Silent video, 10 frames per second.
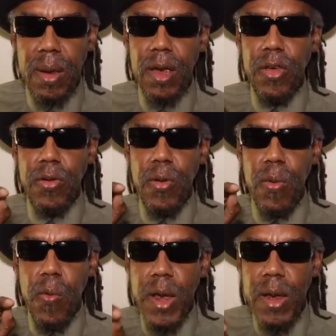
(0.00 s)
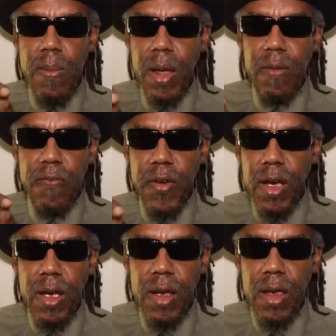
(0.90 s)
because you a weak
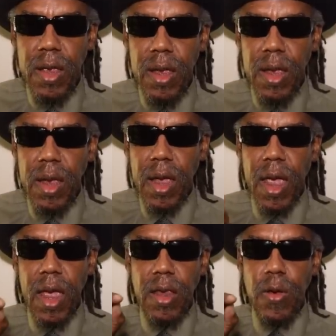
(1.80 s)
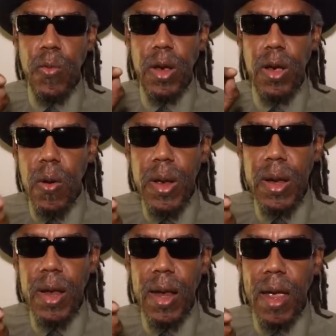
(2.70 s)
motherfucker and you would go
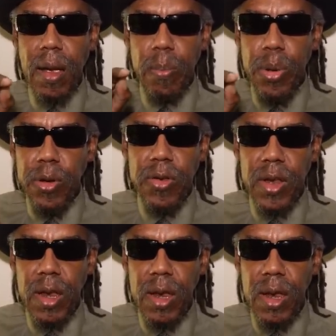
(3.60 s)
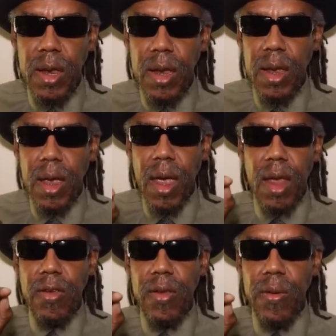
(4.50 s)
in there like a pussy.
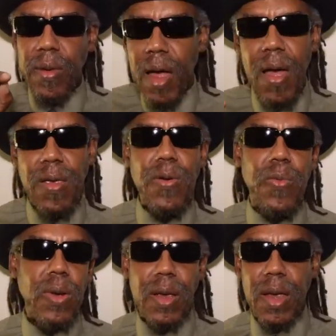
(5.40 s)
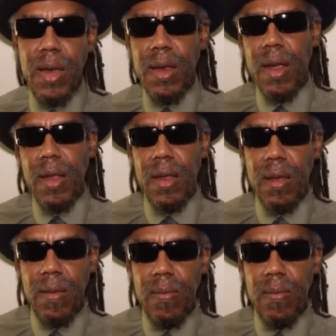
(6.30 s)
And so now you wouldn't get nothing.